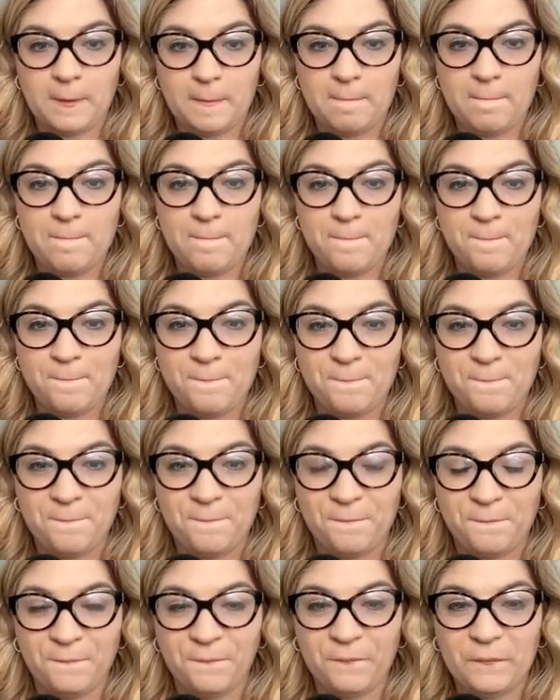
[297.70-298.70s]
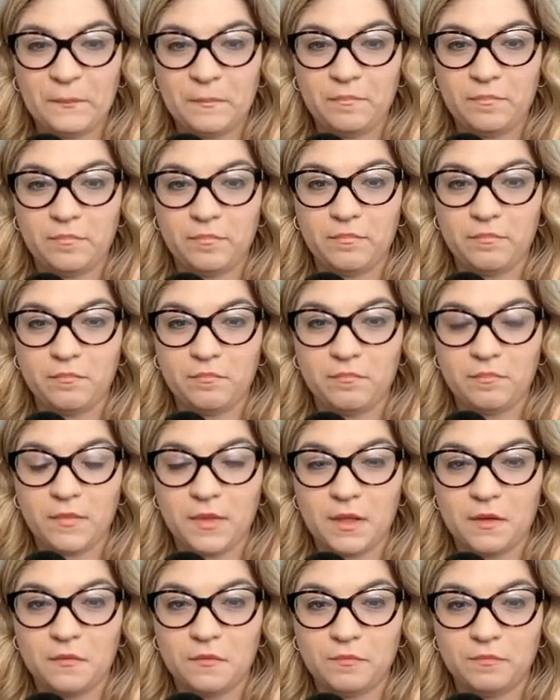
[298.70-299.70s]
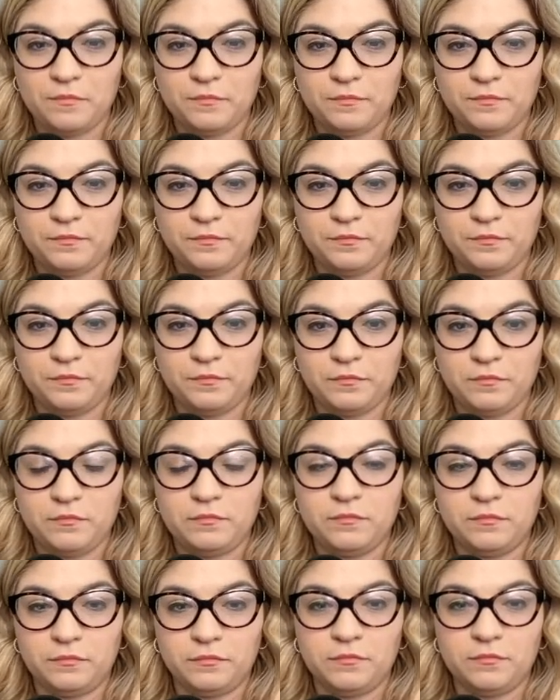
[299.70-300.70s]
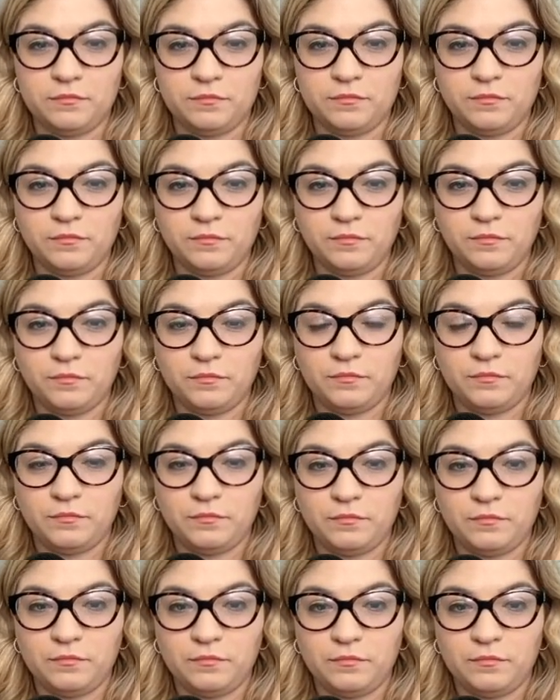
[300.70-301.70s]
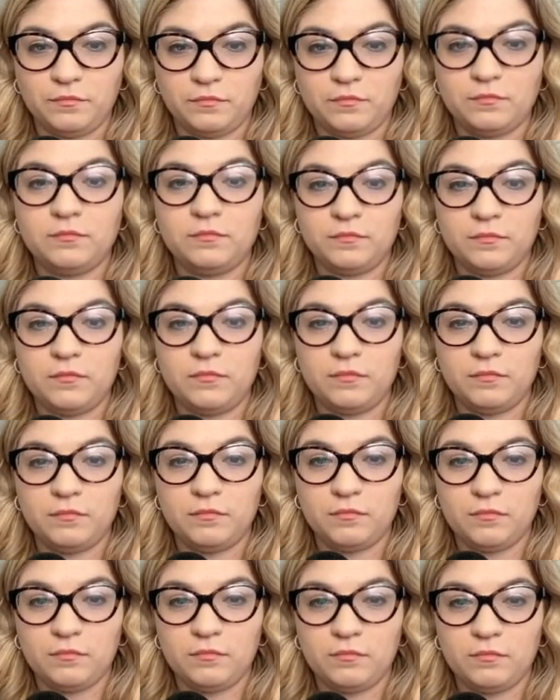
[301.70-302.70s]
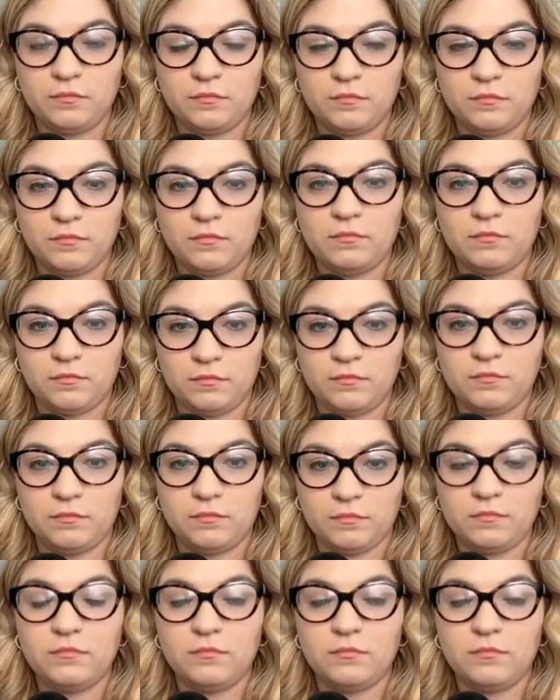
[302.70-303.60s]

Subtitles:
(silent)